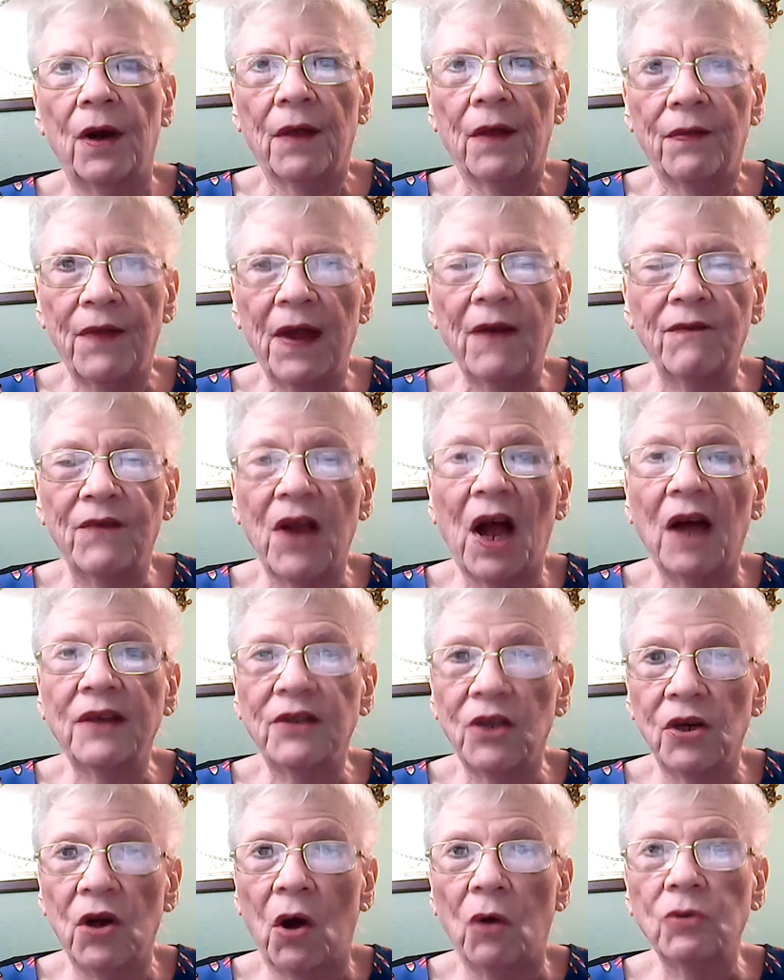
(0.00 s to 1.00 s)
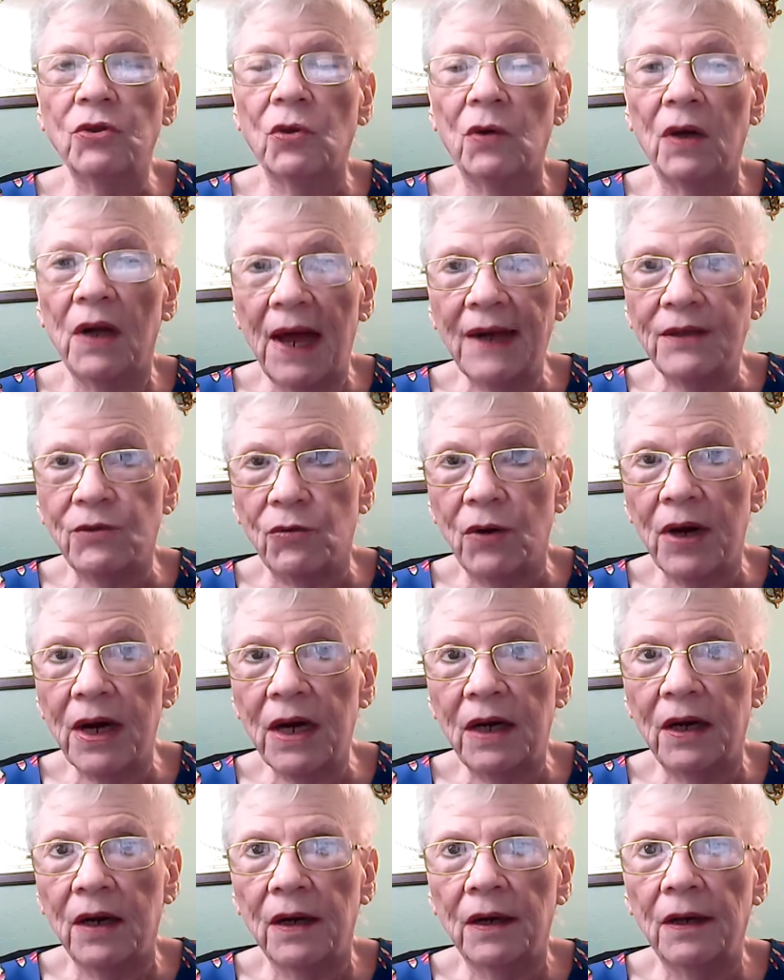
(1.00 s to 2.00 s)
they've got to go to
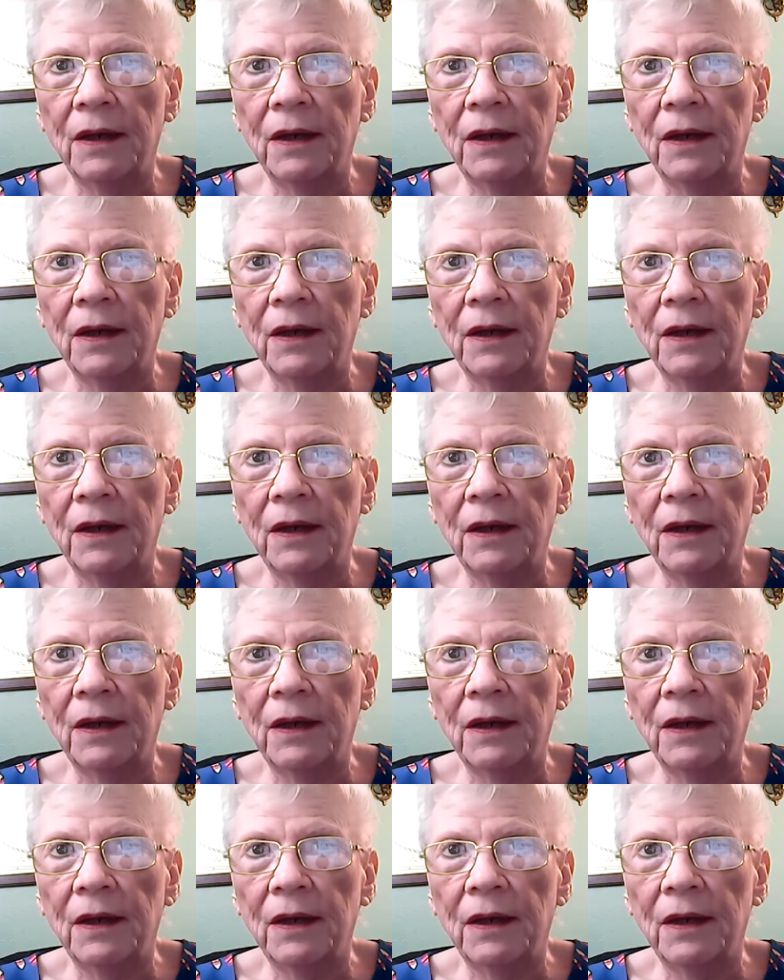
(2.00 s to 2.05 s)
electric.